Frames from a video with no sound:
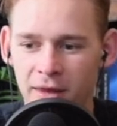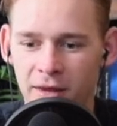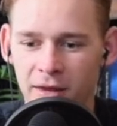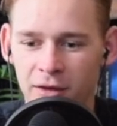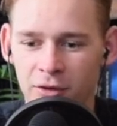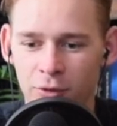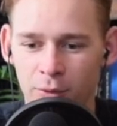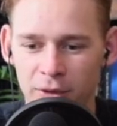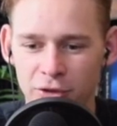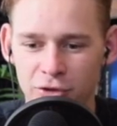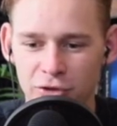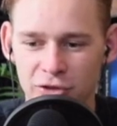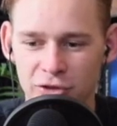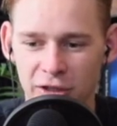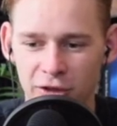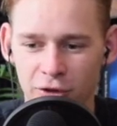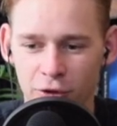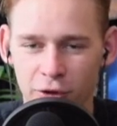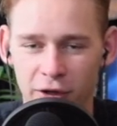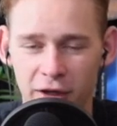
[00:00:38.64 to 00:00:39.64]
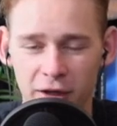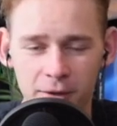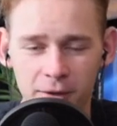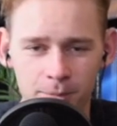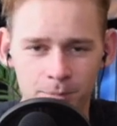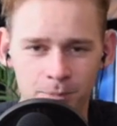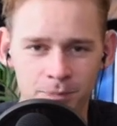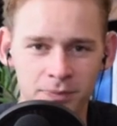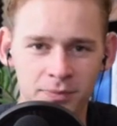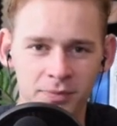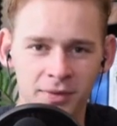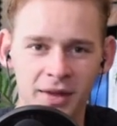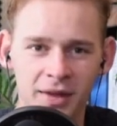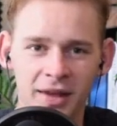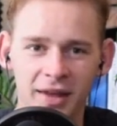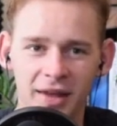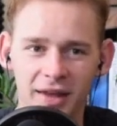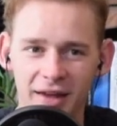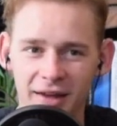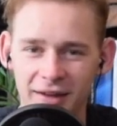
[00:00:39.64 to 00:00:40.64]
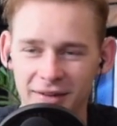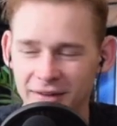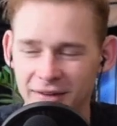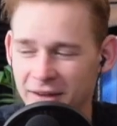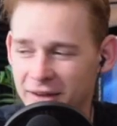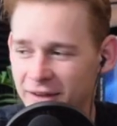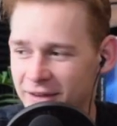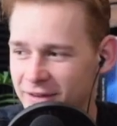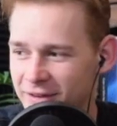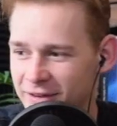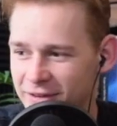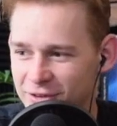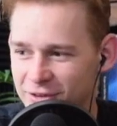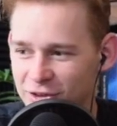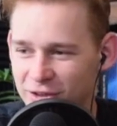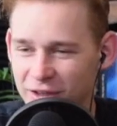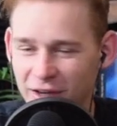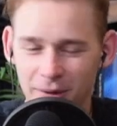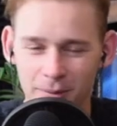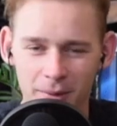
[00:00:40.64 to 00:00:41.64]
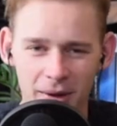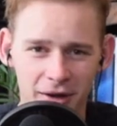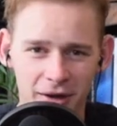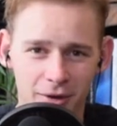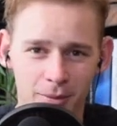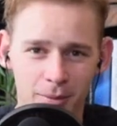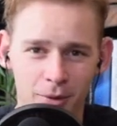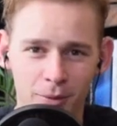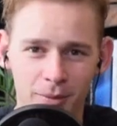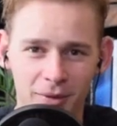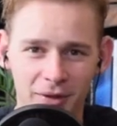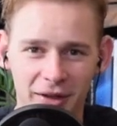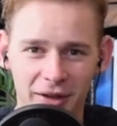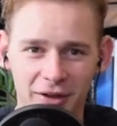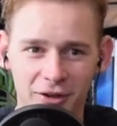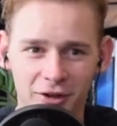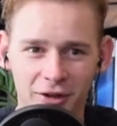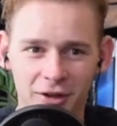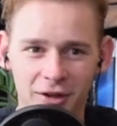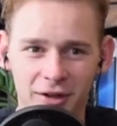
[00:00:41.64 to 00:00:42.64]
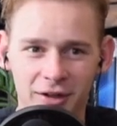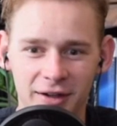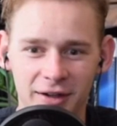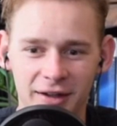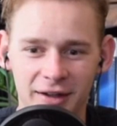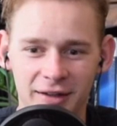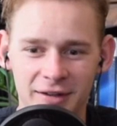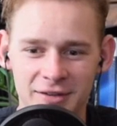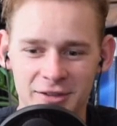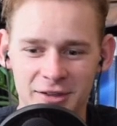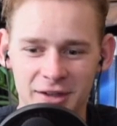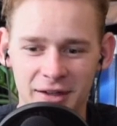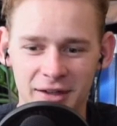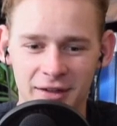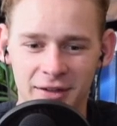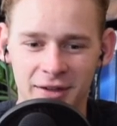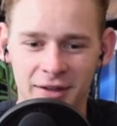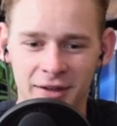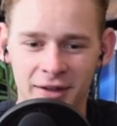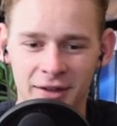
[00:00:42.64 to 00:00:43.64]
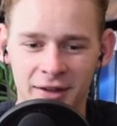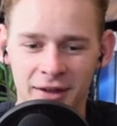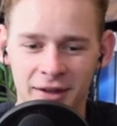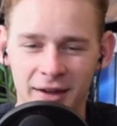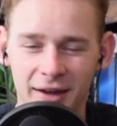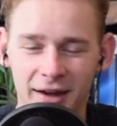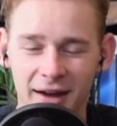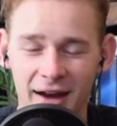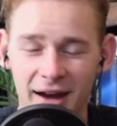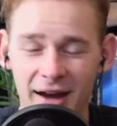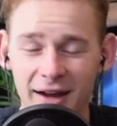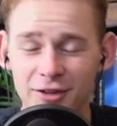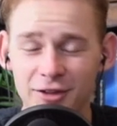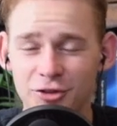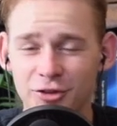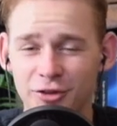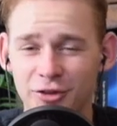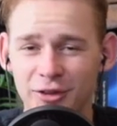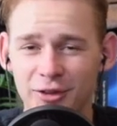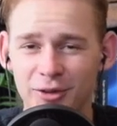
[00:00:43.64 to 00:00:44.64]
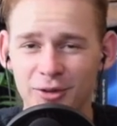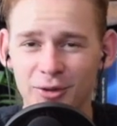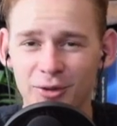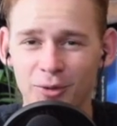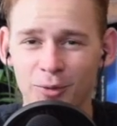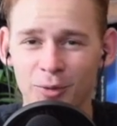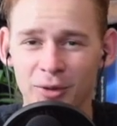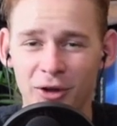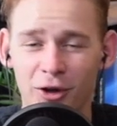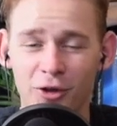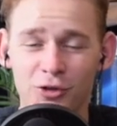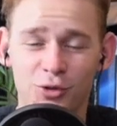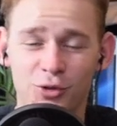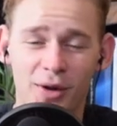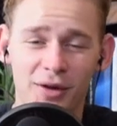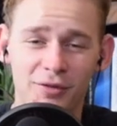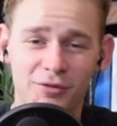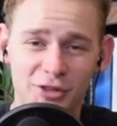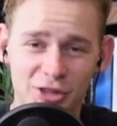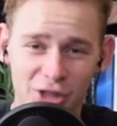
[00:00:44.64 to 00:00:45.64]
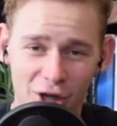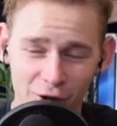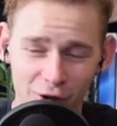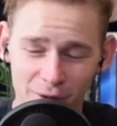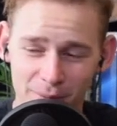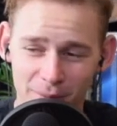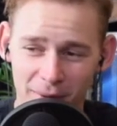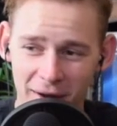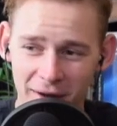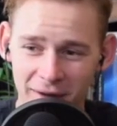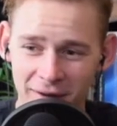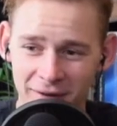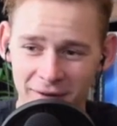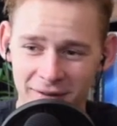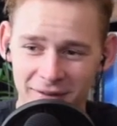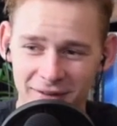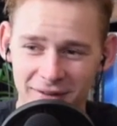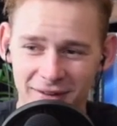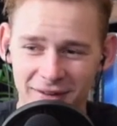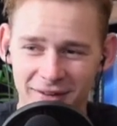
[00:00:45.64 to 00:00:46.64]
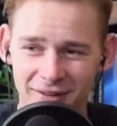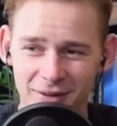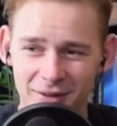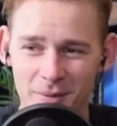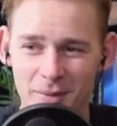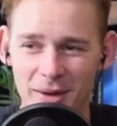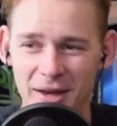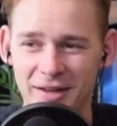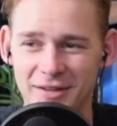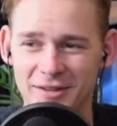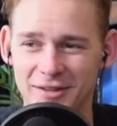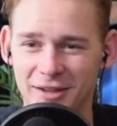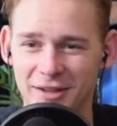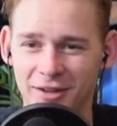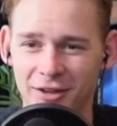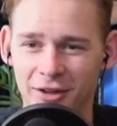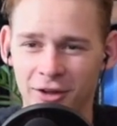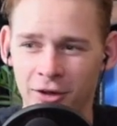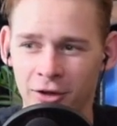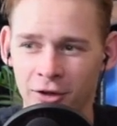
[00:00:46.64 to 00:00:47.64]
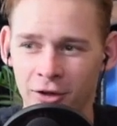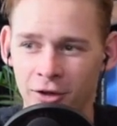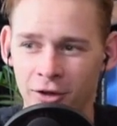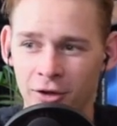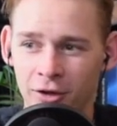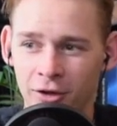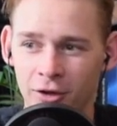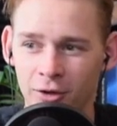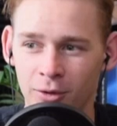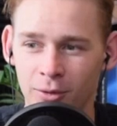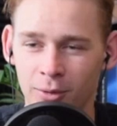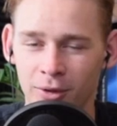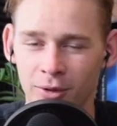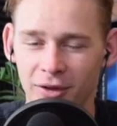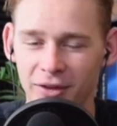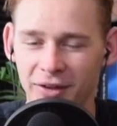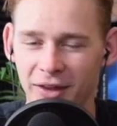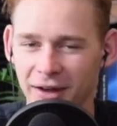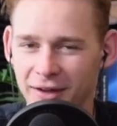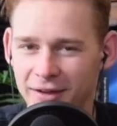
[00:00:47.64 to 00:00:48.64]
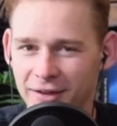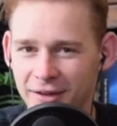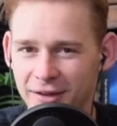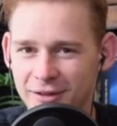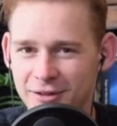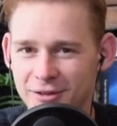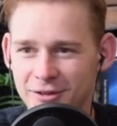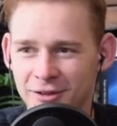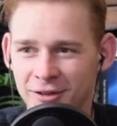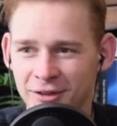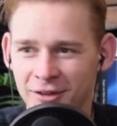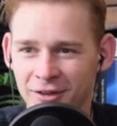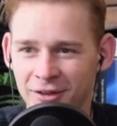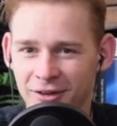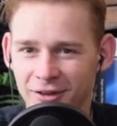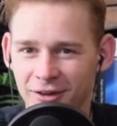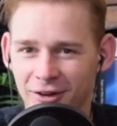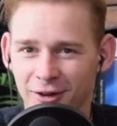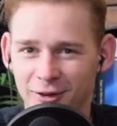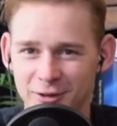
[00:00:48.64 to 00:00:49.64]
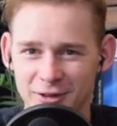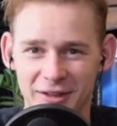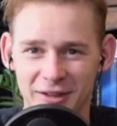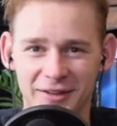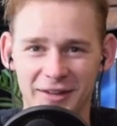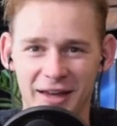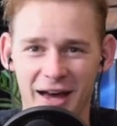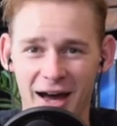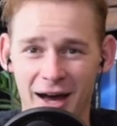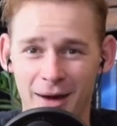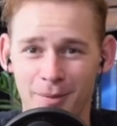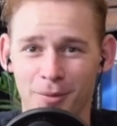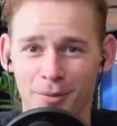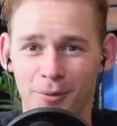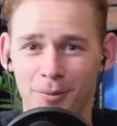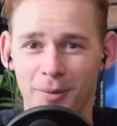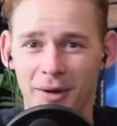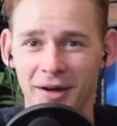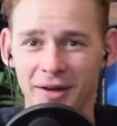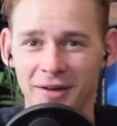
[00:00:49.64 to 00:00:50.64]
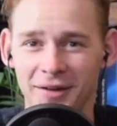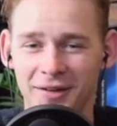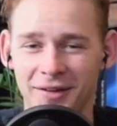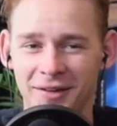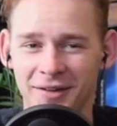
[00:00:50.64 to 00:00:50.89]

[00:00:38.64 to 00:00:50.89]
And the waitress said, Okay. And then she came back a moment later and said, Actually, we also have cherry pie. And the man said, Well, in that case, I'll take the apple pie.